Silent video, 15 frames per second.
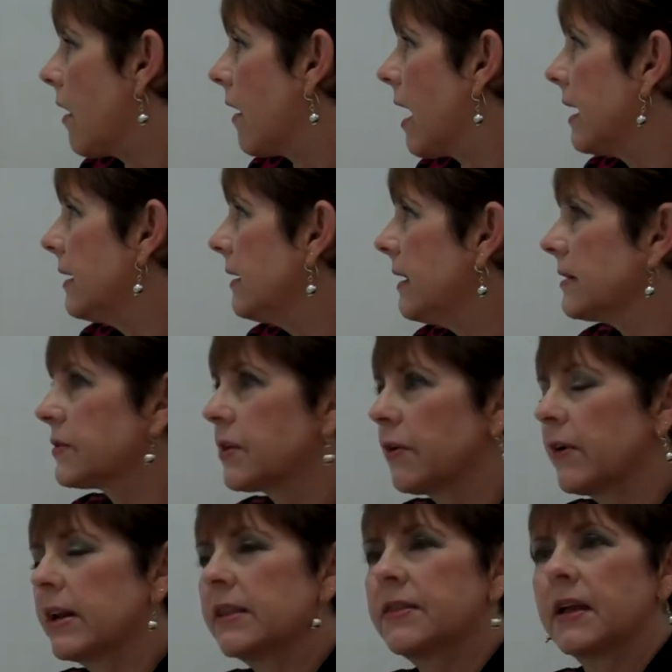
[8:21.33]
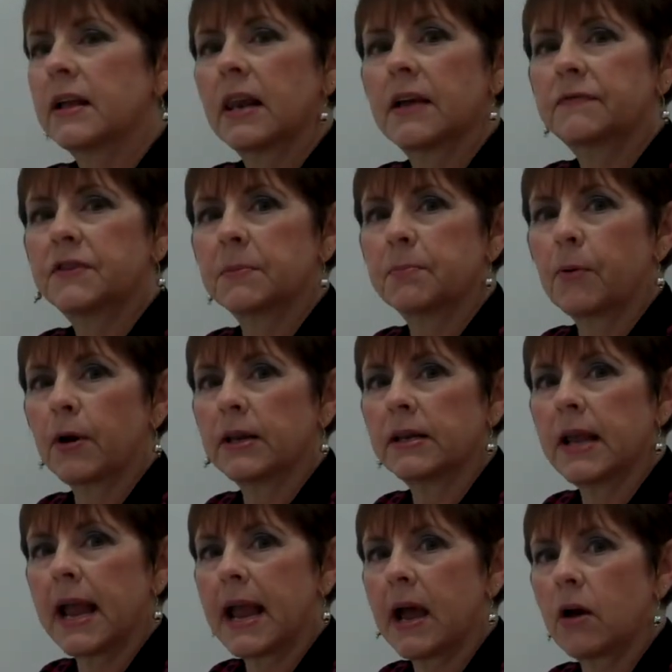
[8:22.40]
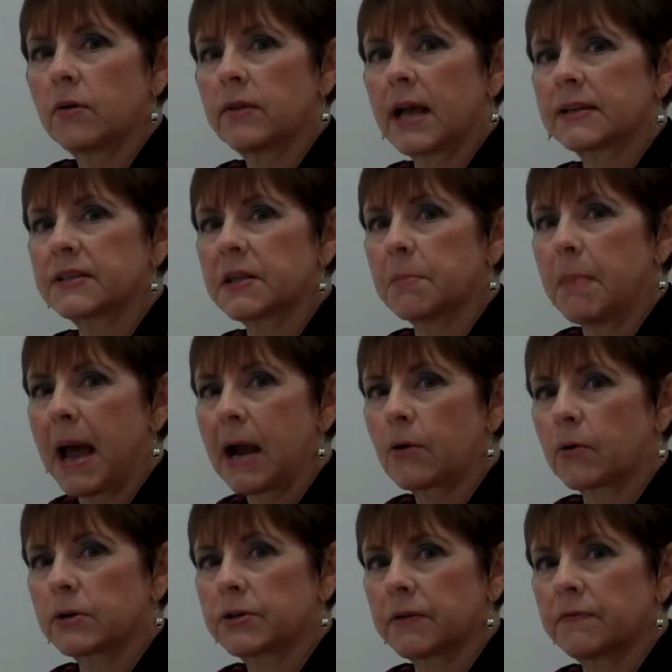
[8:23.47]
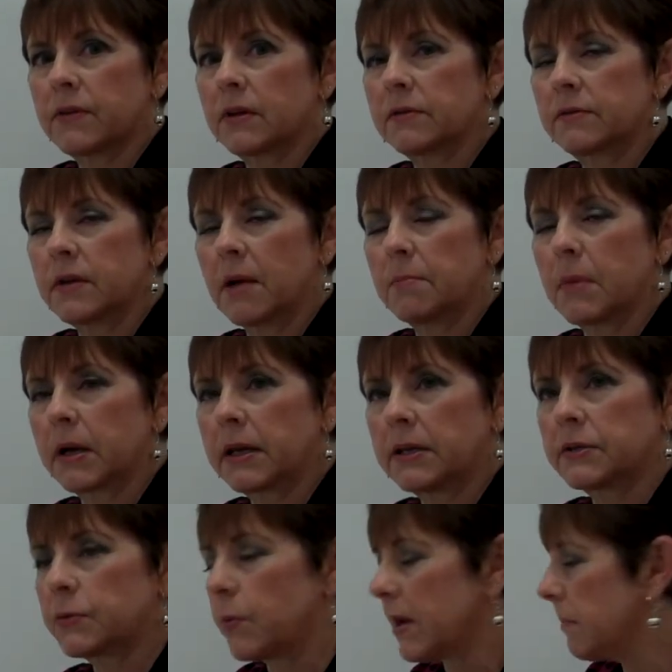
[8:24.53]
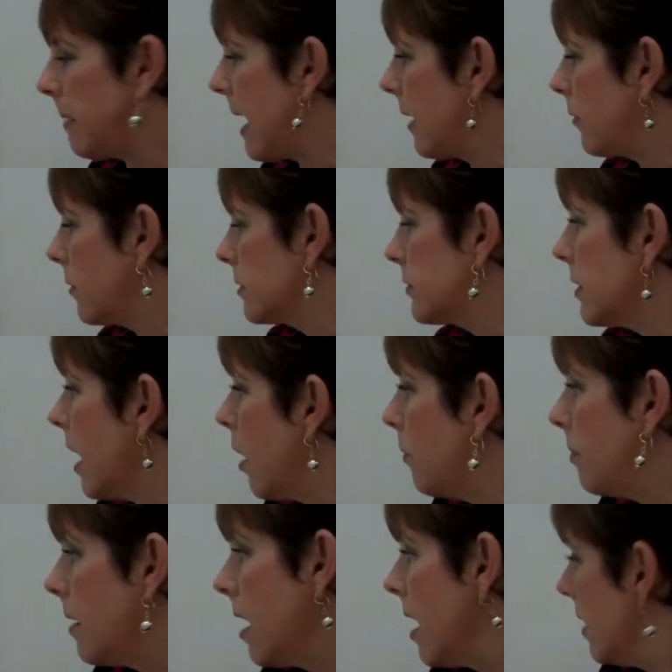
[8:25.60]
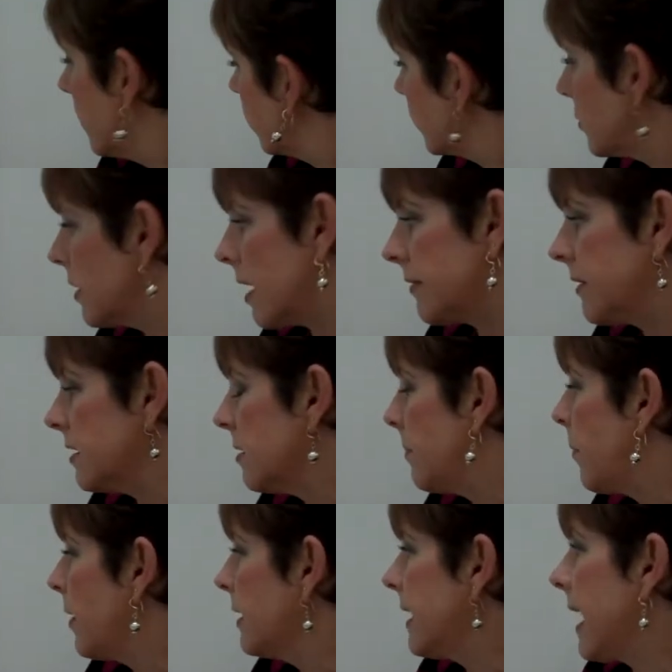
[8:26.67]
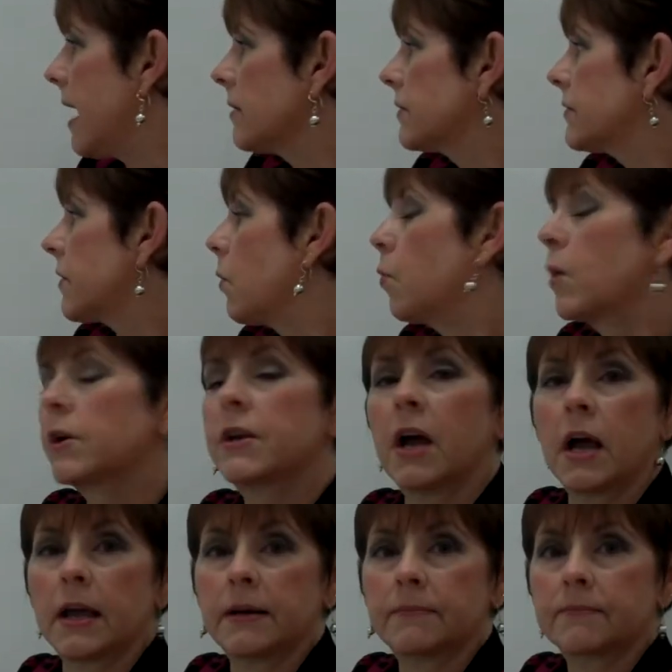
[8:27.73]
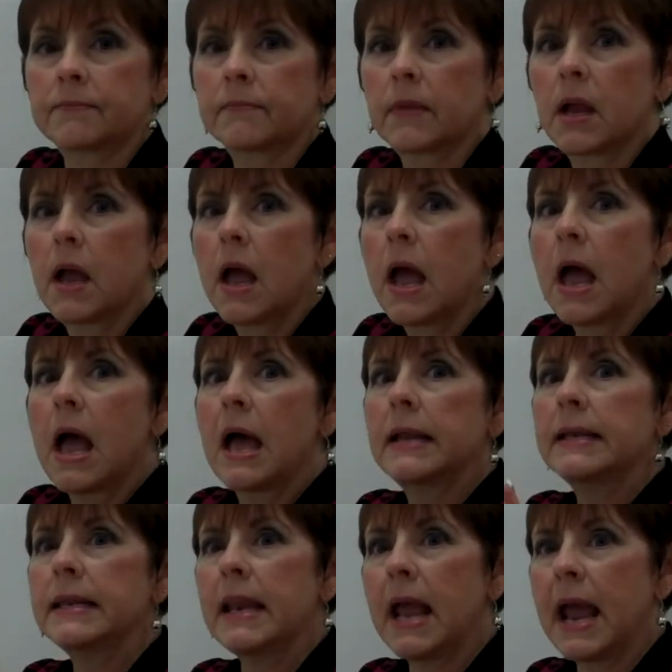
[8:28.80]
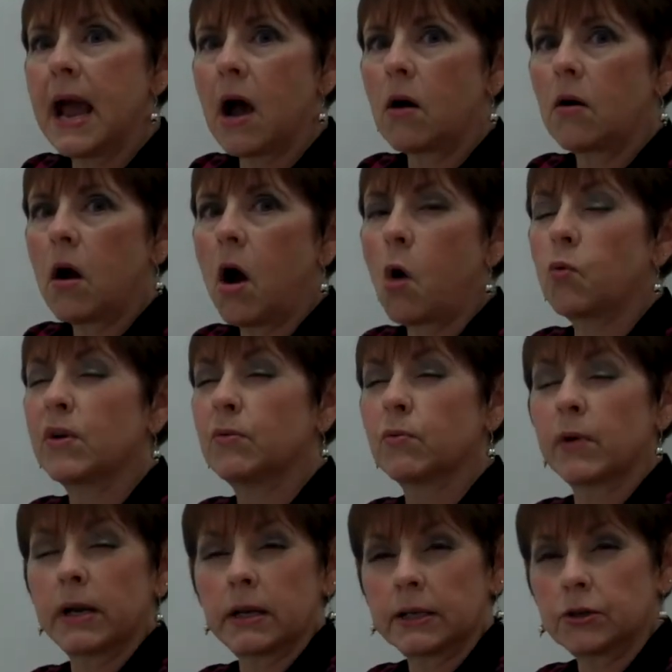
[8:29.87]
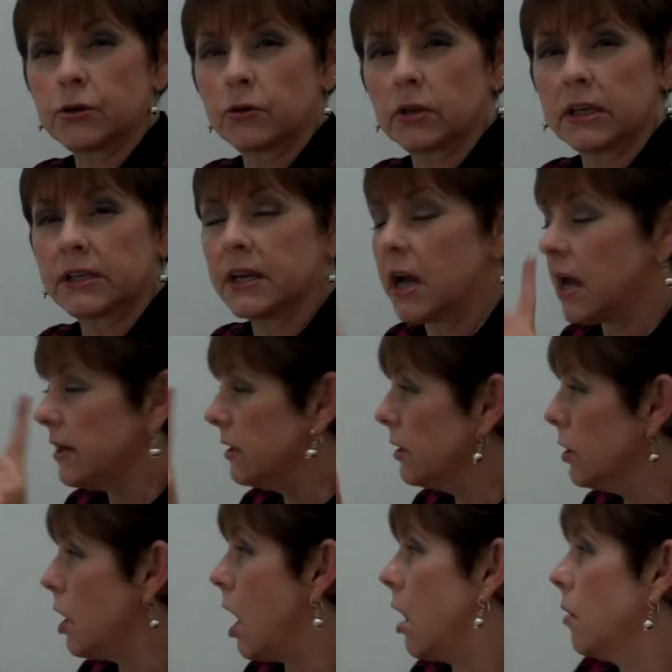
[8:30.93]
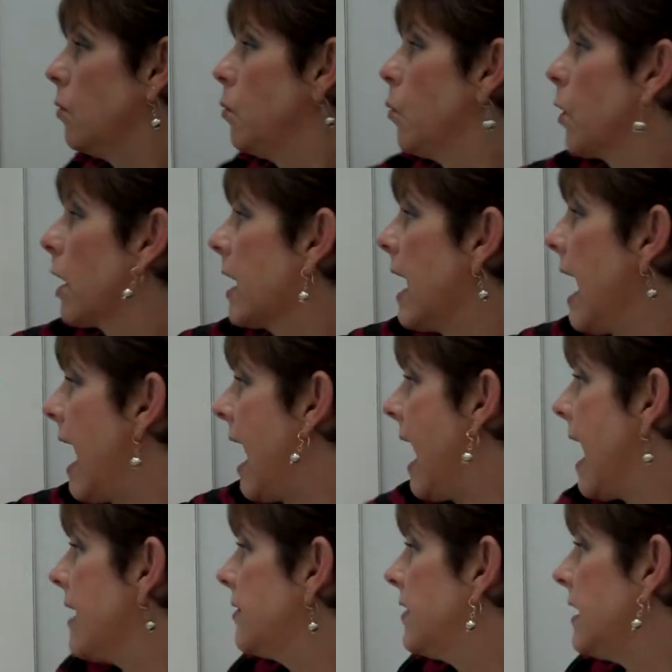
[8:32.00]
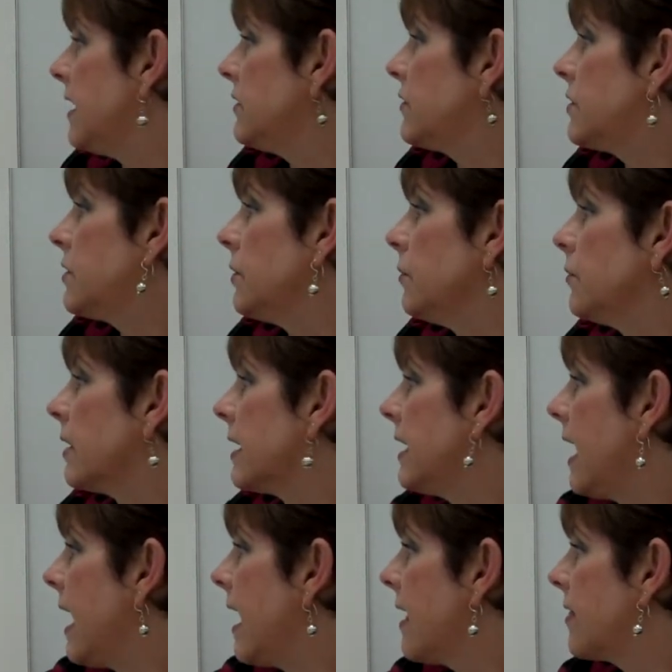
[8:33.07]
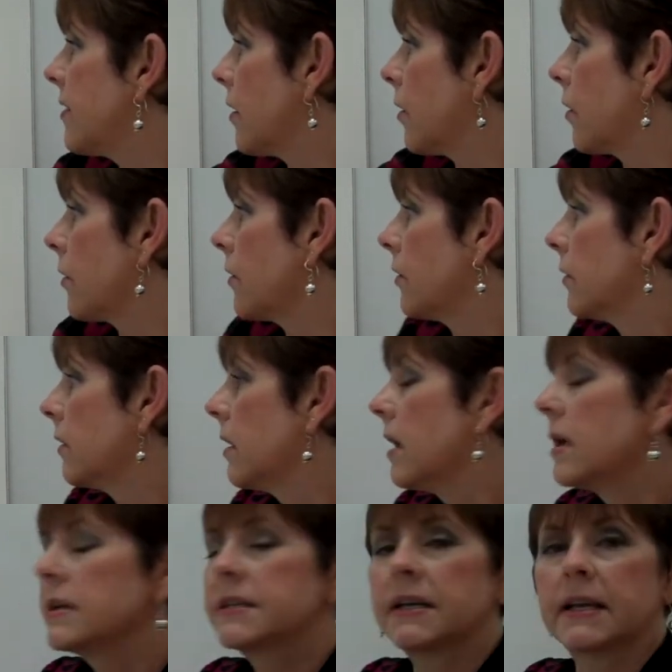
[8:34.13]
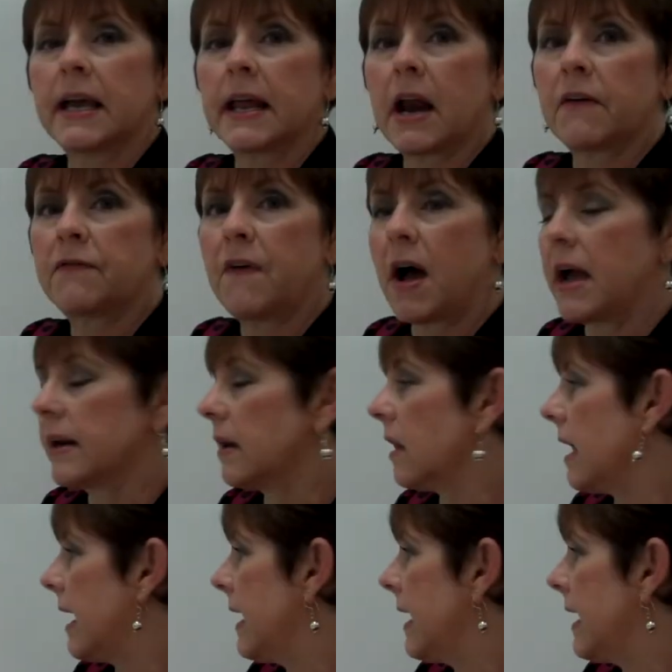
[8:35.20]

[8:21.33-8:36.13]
All right, is there anything left to bring down? That's the backwards of the dumb monkey swing backwards. Nope, there's nothing to bring down, so we're done. Now, are we really truly done? No, we're going to add these two together to get our final